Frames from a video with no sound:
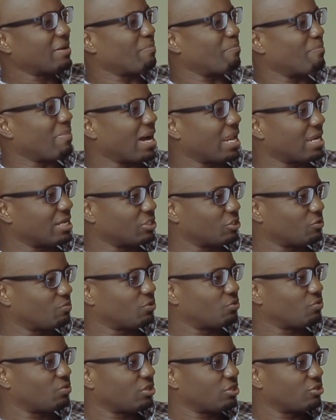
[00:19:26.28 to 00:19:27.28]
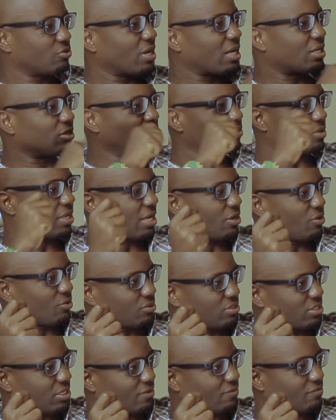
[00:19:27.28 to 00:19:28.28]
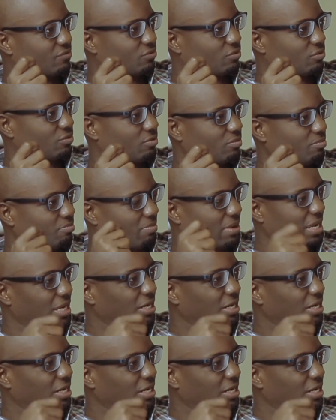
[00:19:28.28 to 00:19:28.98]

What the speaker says: balance between trying to get yourself to better